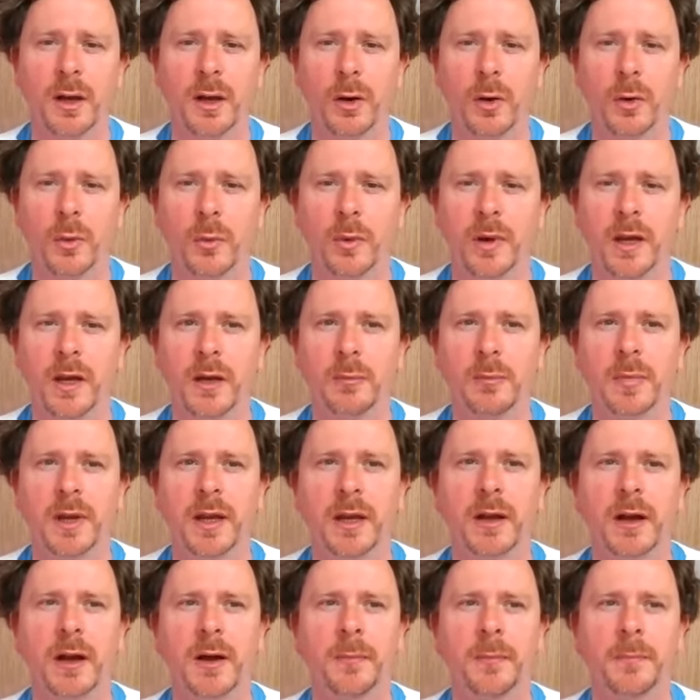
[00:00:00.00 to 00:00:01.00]
We
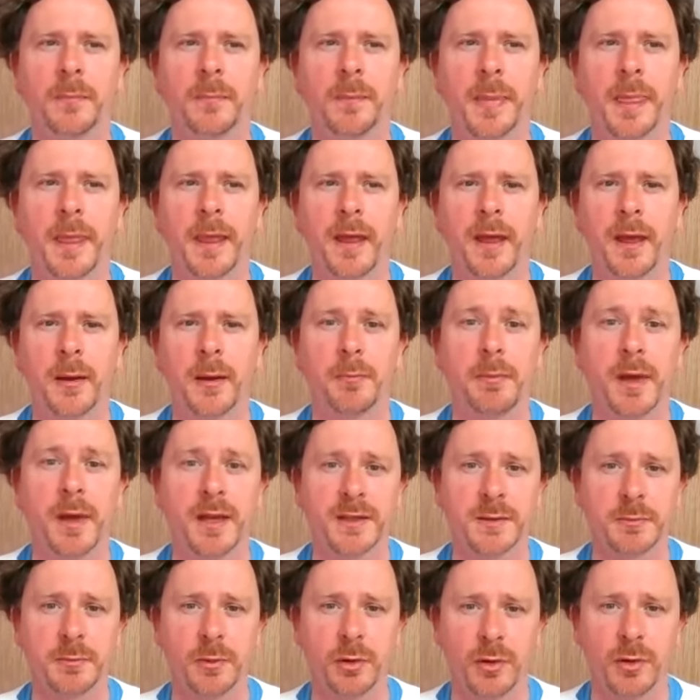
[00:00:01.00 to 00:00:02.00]
become
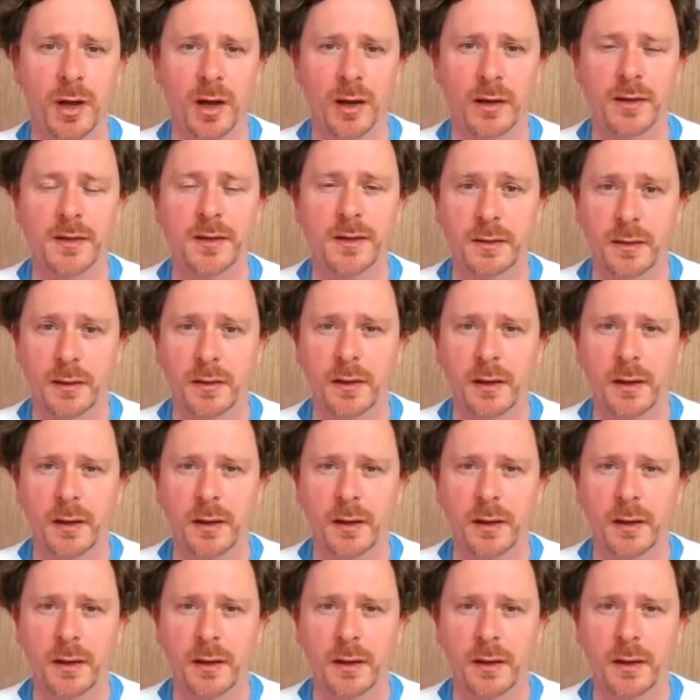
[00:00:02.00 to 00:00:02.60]
mesmerized